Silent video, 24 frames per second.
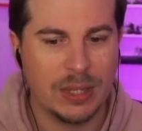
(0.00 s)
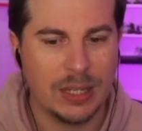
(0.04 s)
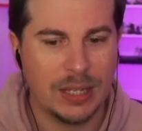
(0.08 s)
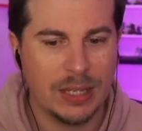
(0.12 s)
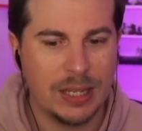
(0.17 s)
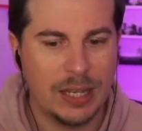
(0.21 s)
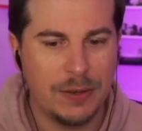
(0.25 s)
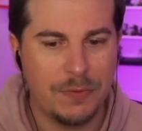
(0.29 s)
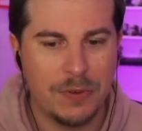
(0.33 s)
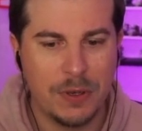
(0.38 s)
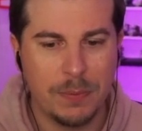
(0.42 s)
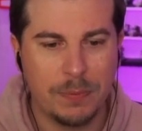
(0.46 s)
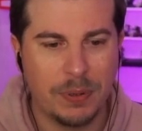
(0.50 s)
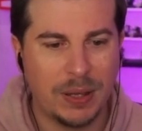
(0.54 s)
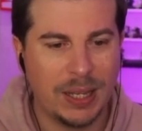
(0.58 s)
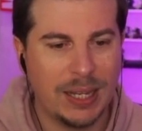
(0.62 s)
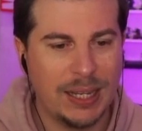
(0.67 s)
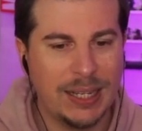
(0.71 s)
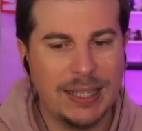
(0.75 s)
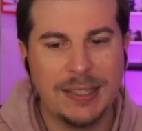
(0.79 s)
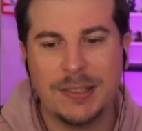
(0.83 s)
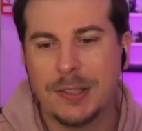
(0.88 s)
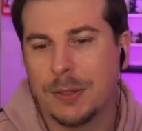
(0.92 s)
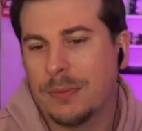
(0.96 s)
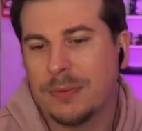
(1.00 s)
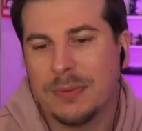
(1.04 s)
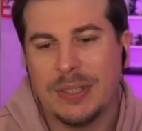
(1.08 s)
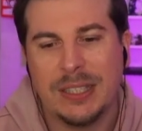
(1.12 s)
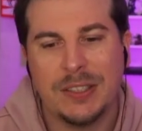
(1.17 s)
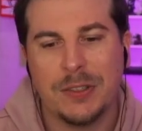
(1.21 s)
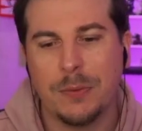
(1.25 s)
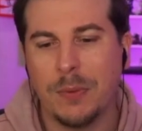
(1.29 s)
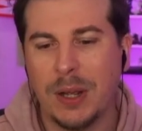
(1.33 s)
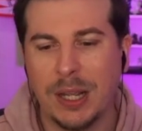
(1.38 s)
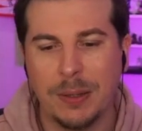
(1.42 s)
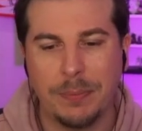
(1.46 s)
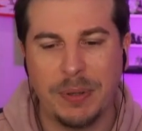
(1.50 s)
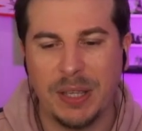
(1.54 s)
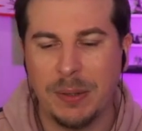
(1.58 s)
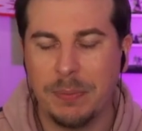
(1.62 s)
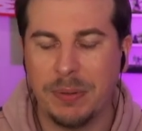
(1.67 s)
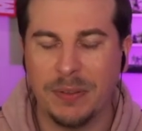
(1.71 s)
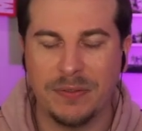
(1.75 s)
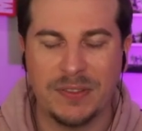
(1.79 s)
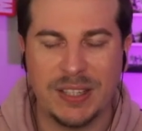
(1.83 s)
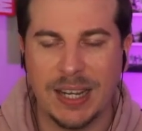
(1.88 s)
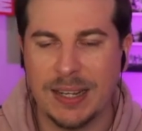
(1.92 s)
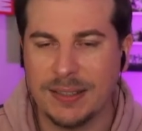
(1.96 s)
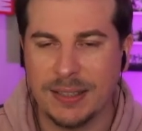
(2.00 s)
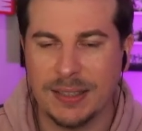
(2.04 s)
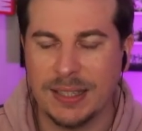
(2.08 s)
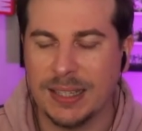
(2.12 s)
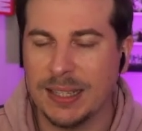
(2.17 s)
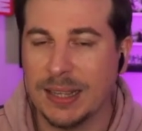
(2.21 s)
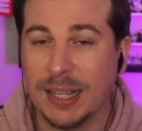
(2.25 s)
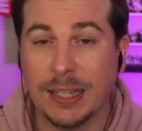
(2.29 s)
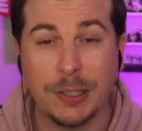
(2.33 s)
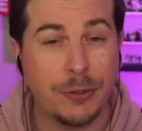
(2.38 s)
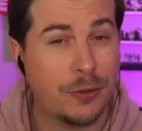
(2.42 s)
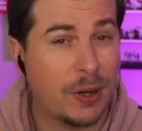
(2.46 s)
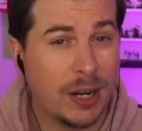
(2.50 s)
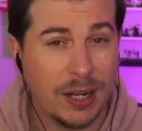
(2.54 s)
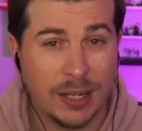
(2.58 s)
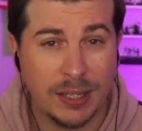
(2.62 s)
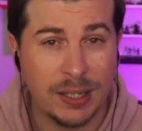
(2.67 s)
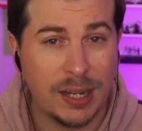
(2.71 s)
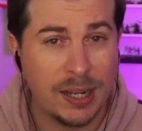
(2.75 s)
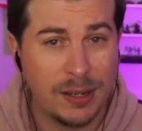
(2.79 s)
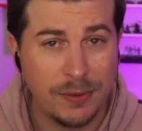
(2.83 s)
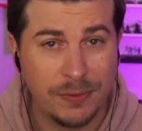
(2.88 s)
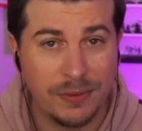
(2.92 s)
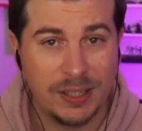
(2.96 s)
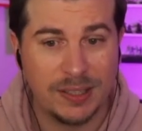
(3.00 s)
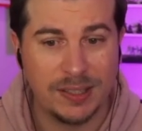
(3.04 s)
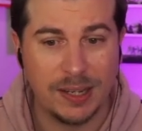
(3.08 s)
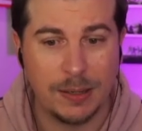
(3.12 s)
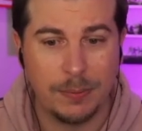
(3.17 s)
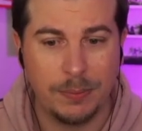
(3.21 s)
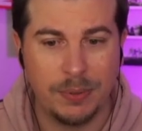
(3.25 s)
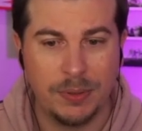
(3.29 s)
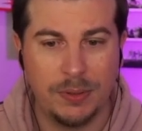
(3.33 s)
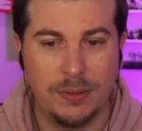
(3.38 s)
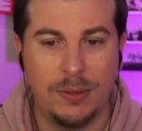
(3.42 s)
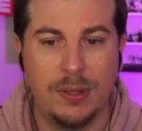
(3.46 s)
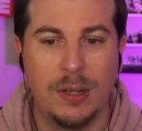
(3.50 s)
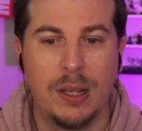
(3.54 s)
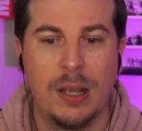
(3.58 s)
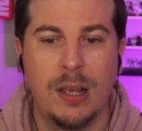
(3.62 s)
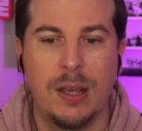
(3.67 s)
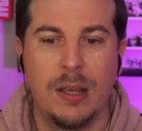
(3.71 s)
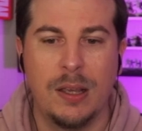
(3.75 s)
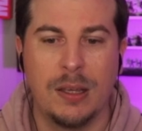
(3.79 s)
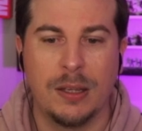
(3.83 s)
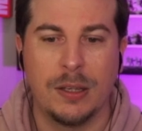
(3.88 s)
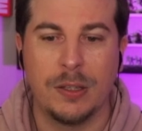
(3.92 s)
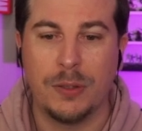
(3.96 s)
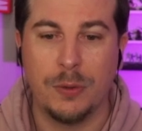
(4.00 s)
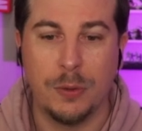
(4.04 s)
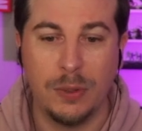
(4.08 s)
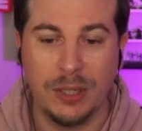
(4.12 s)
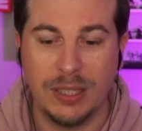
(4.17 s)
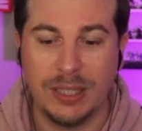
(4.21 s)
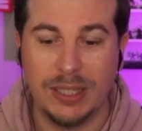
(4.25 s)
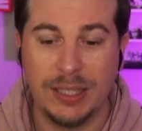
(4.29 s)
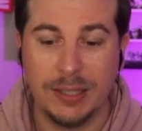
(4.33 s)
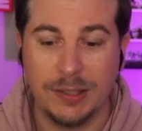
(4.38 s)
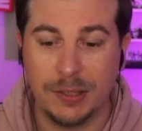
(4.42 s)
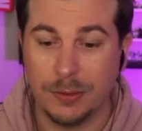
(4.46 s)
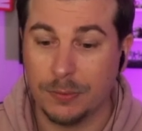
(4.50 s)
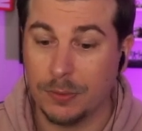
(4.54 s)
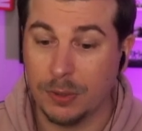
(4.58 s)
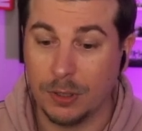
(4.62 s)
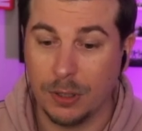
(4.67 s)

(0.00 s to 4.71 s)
if you play, it's the reason why people have tested it in like Dragonite, for example, because you only need to run the